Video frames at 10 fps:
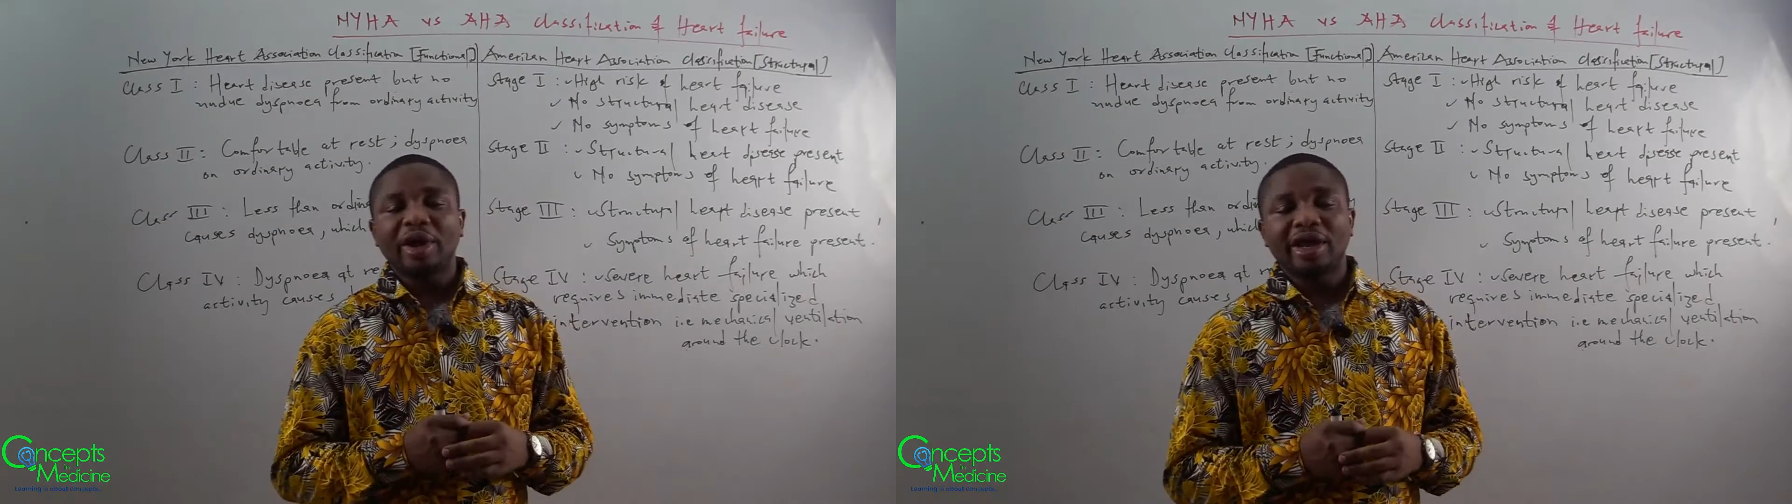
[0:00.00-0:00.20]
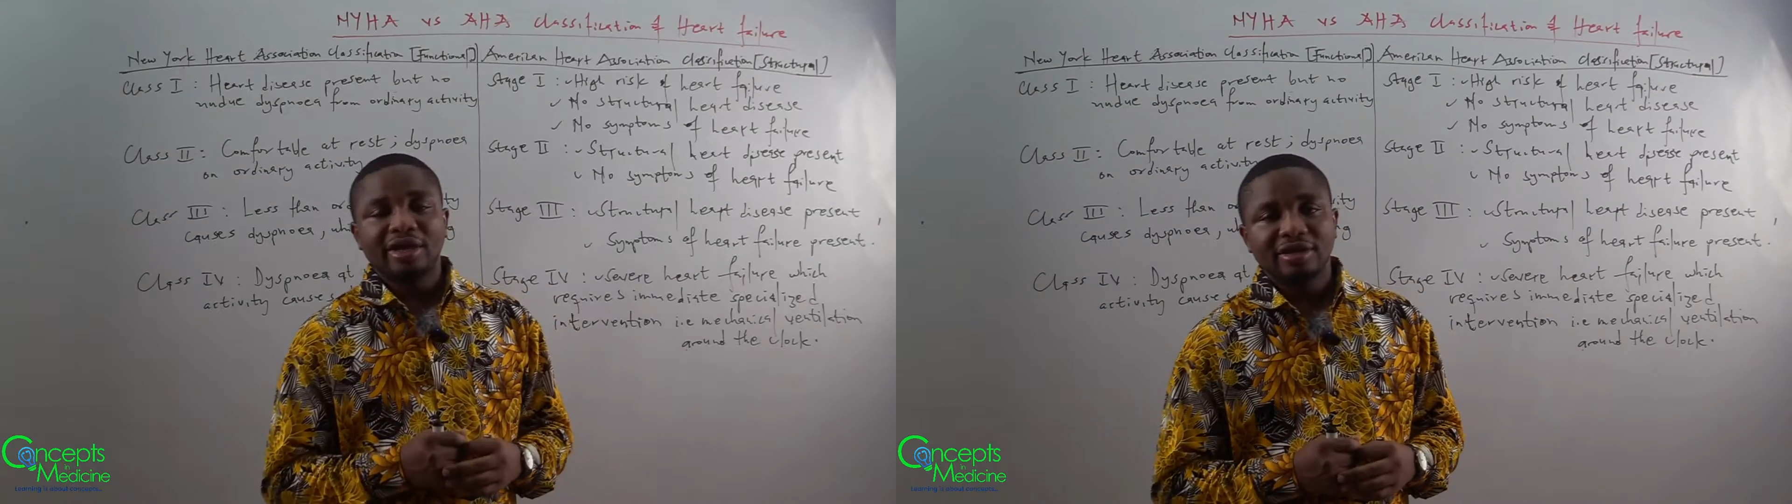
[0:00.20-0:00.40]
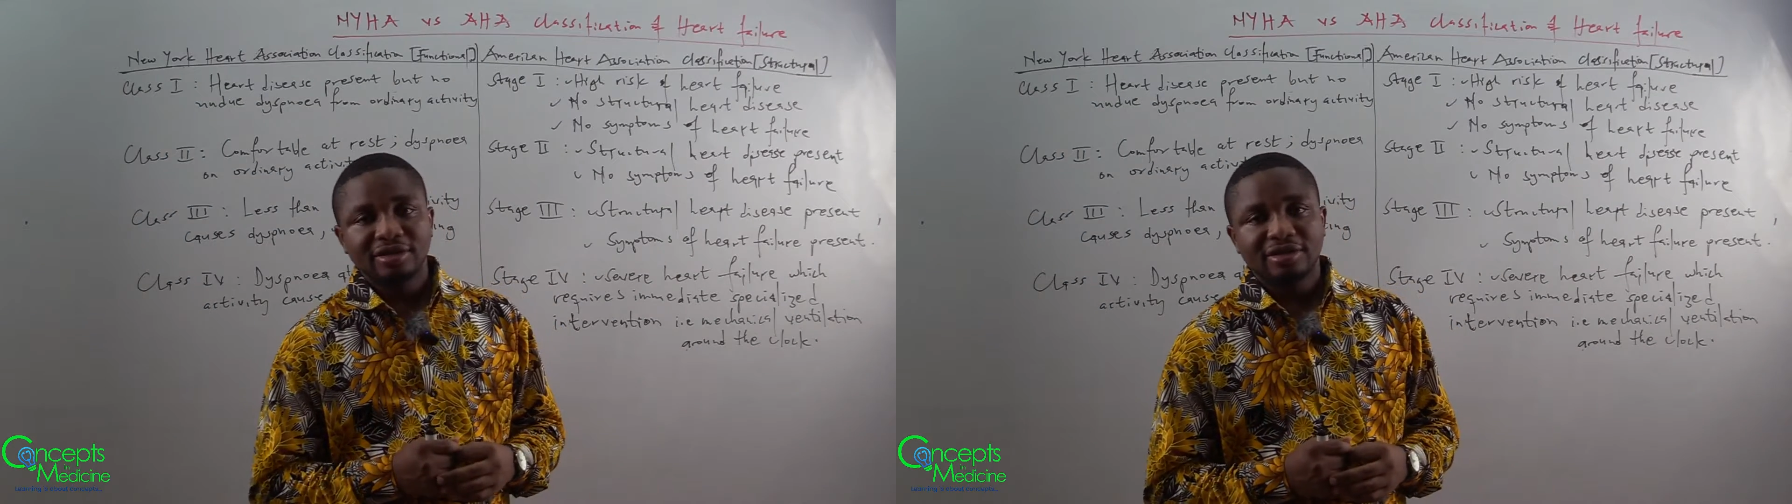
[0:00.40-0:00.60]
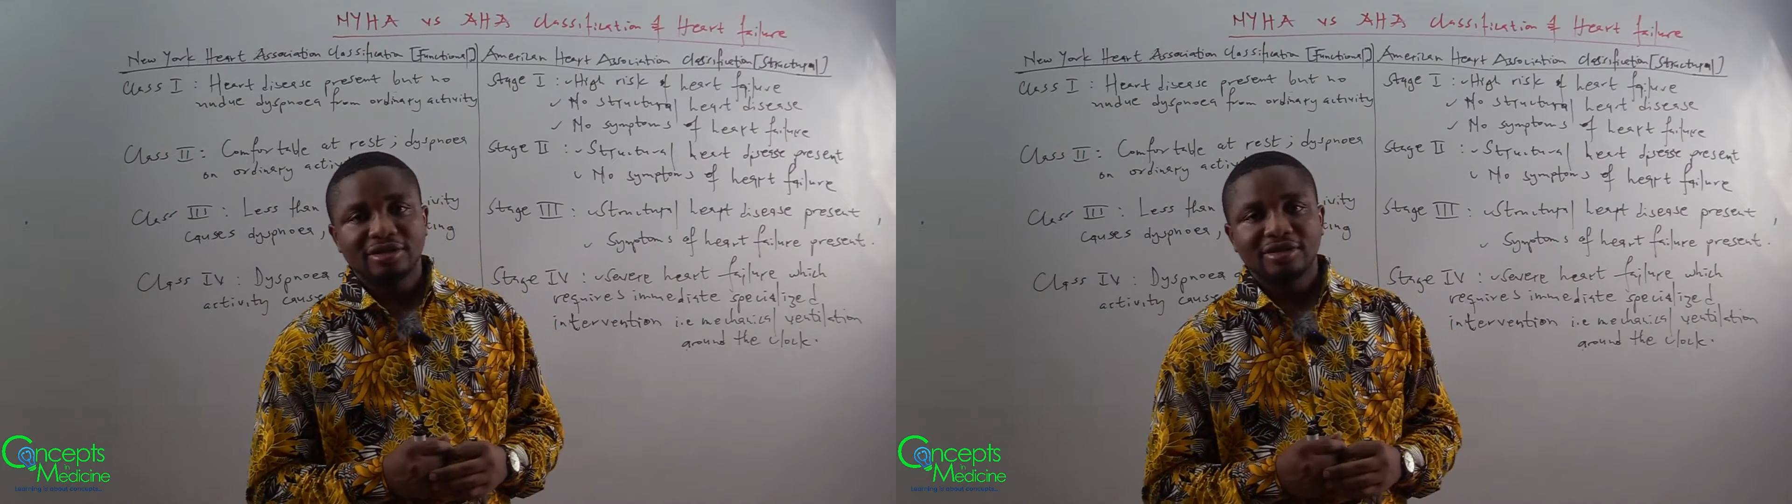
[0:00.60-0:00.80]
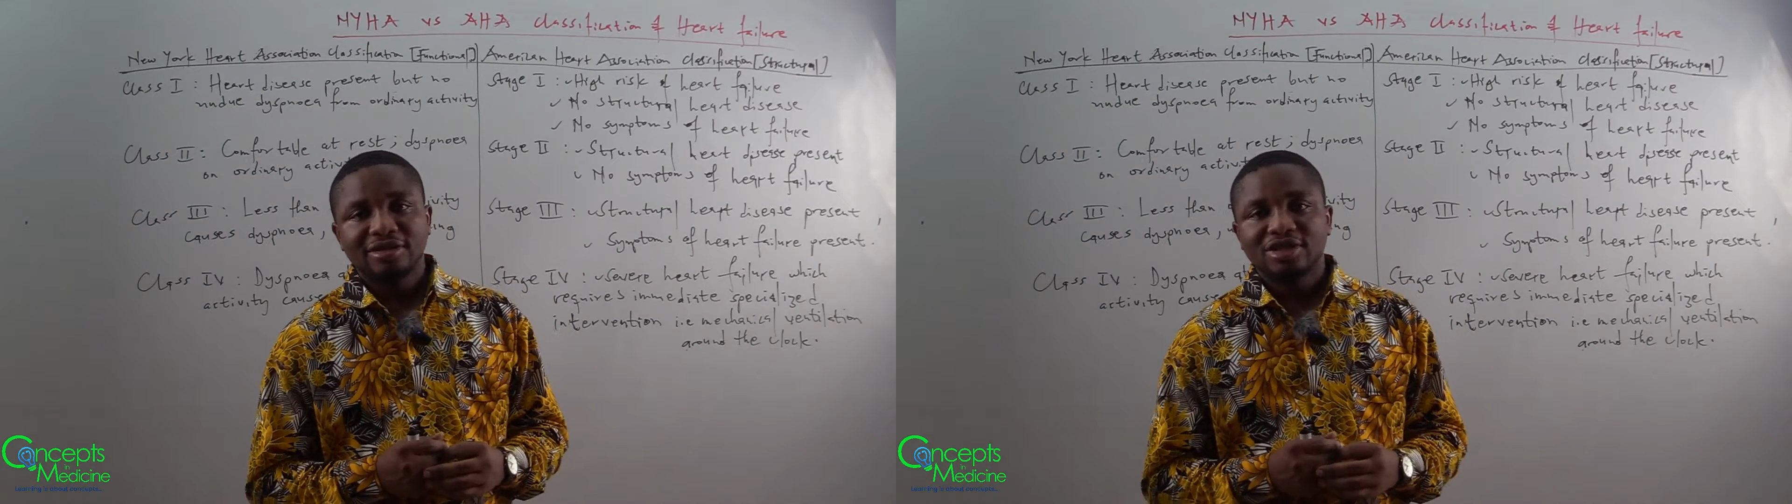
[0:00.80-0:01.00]
3,
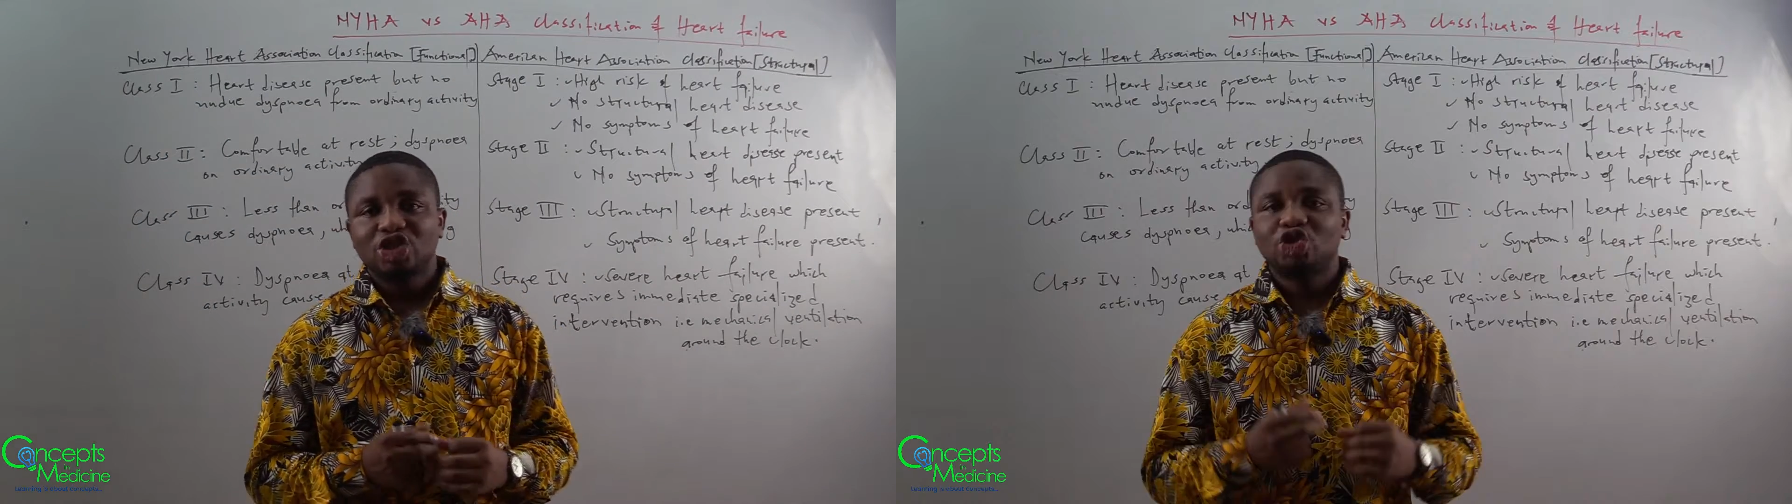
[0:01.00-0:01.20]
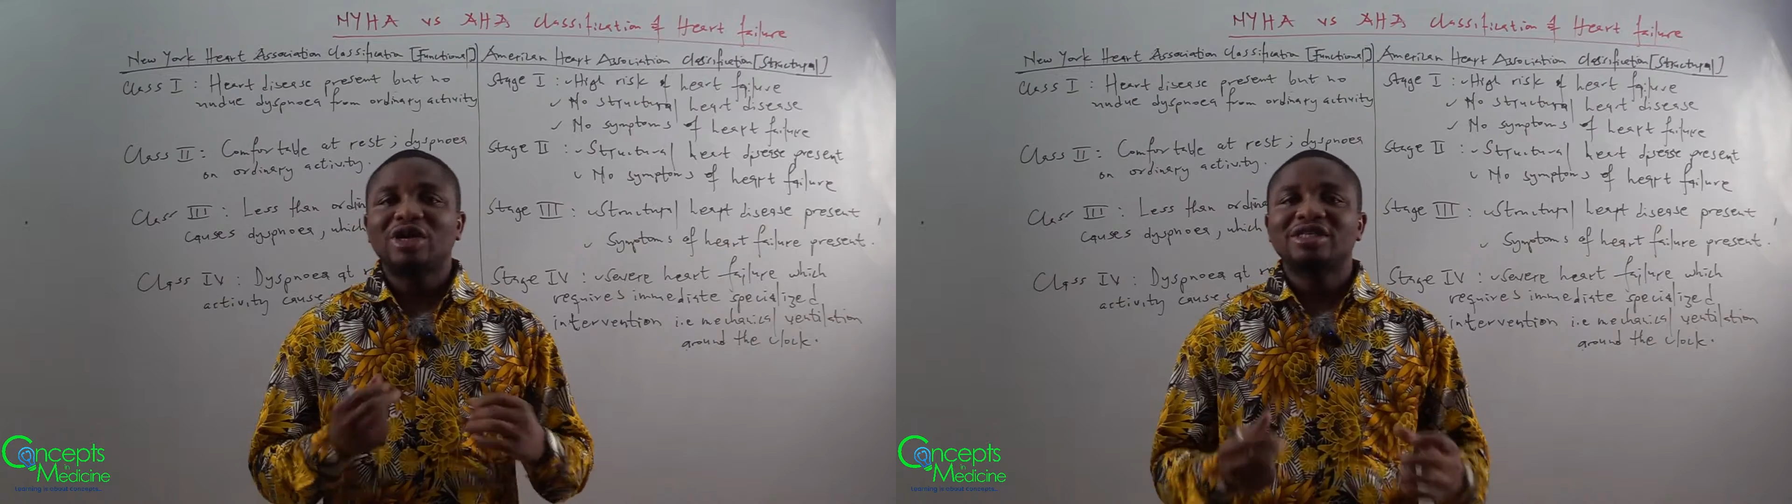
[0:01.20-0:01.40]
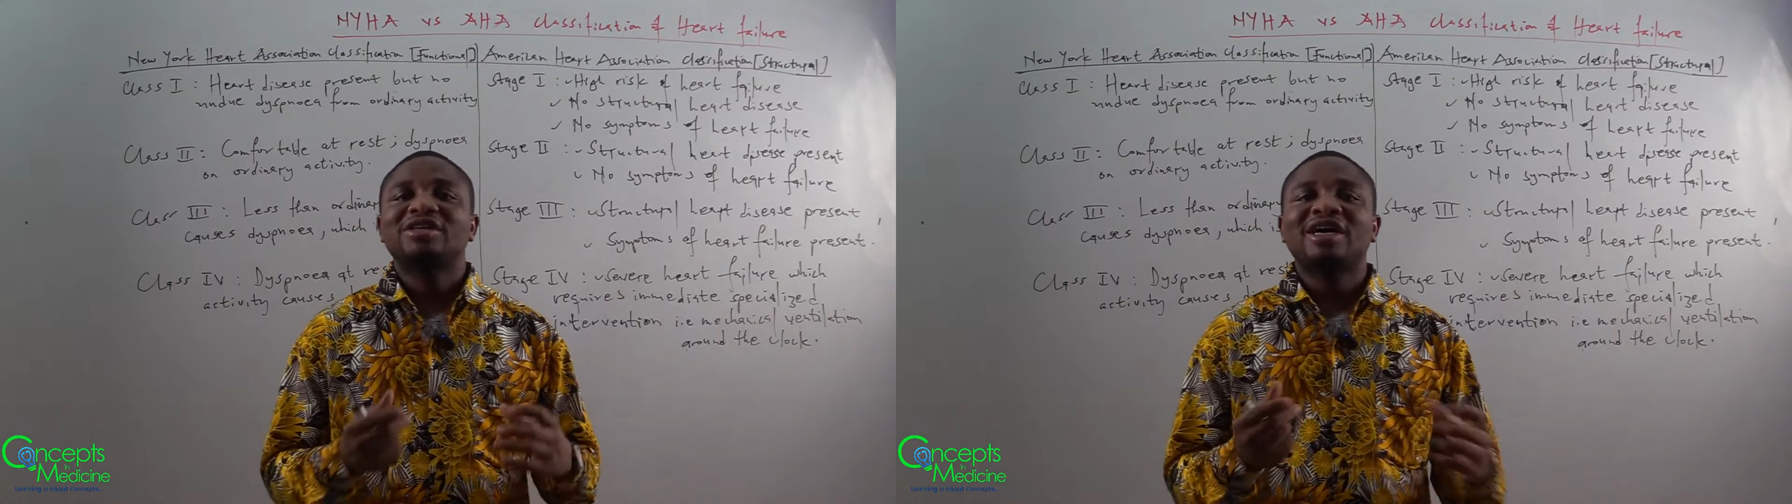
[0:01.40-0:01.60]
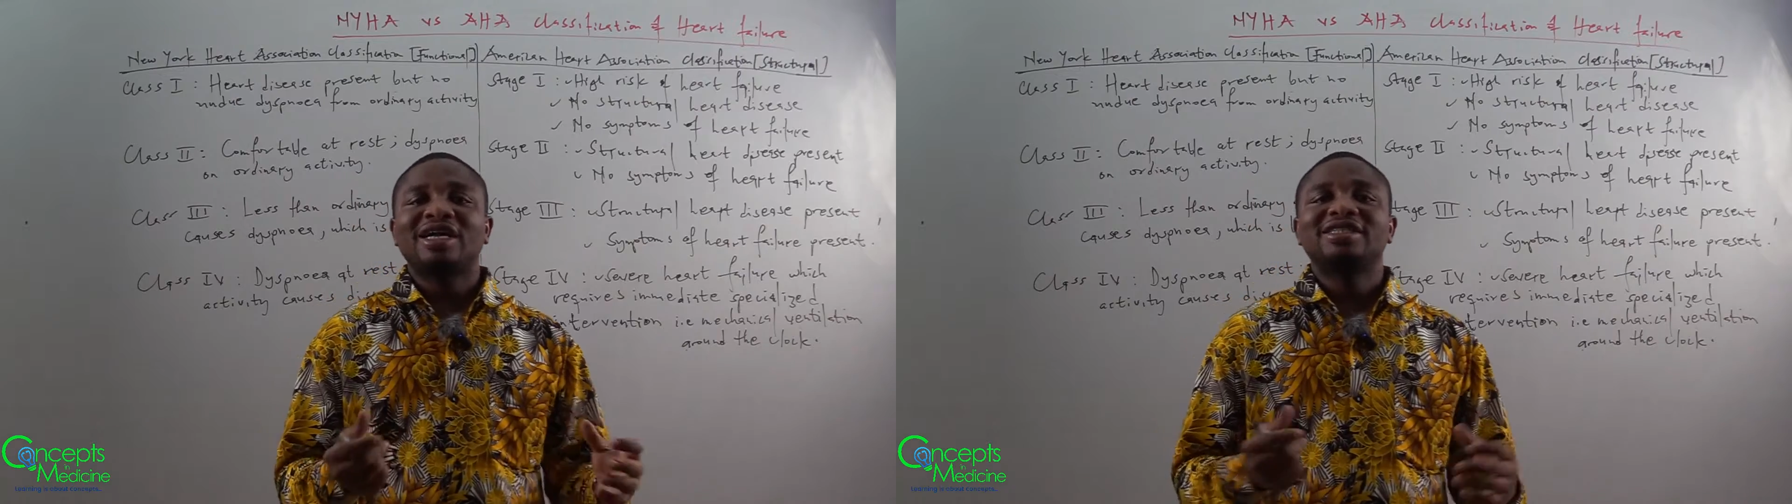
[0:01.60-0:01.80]
structural